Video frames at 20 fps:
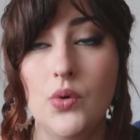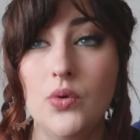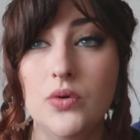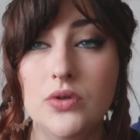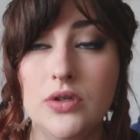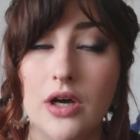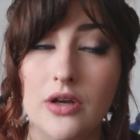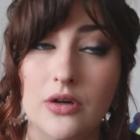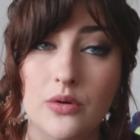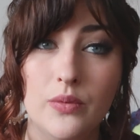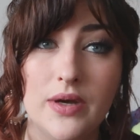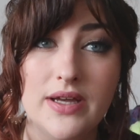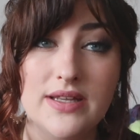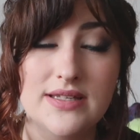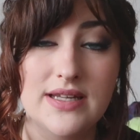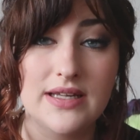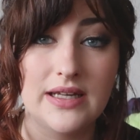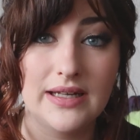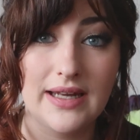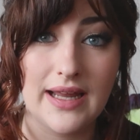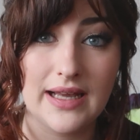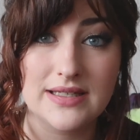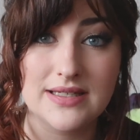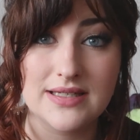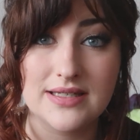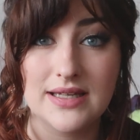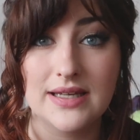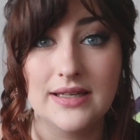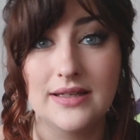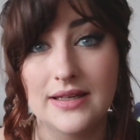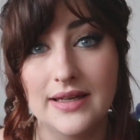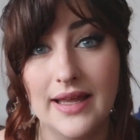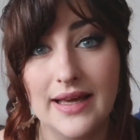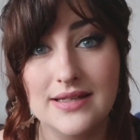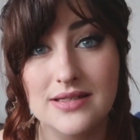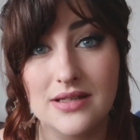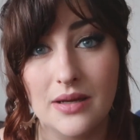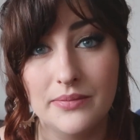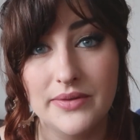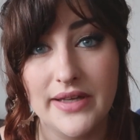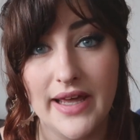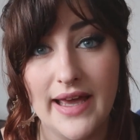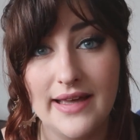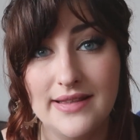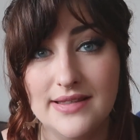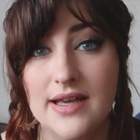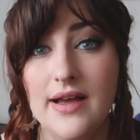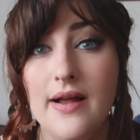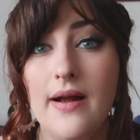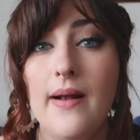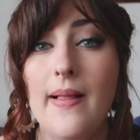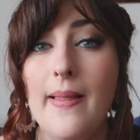or colorways that you'd like to see in the next update,